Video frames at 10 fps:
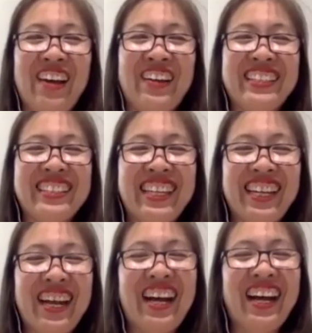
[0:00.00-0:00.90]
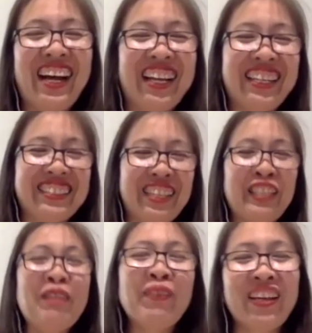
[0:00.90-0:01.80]
it's a
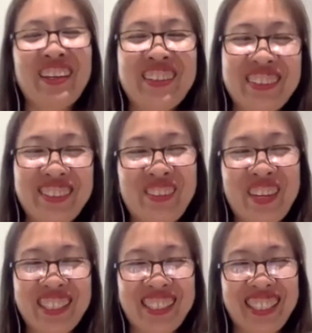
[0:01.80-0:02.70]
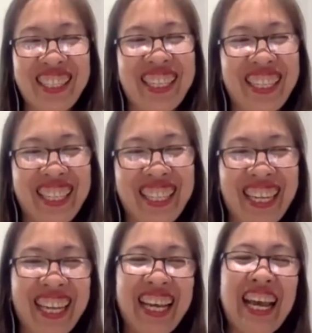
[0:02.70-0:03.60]
difficult question.
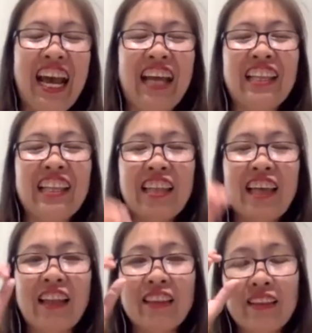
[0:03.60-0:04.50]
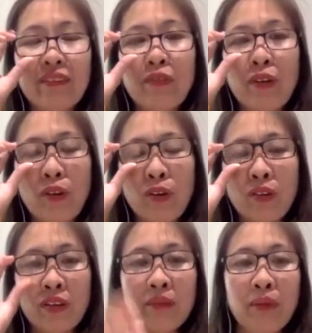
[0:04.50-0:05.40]
I think that for
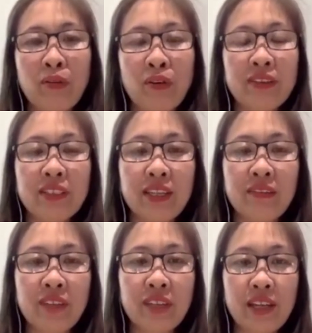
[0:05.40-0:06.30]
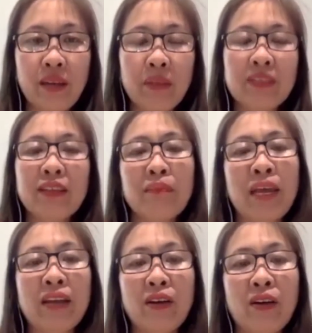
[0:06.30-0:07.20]
the democracy in Vietnam, it
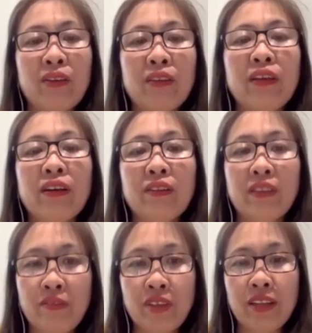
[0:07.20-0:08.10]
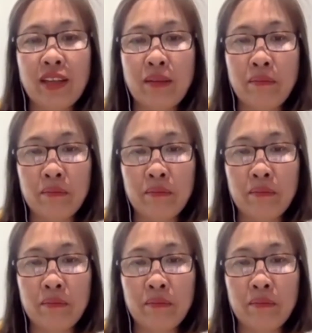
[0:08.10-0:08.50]
depends on the Vietnam.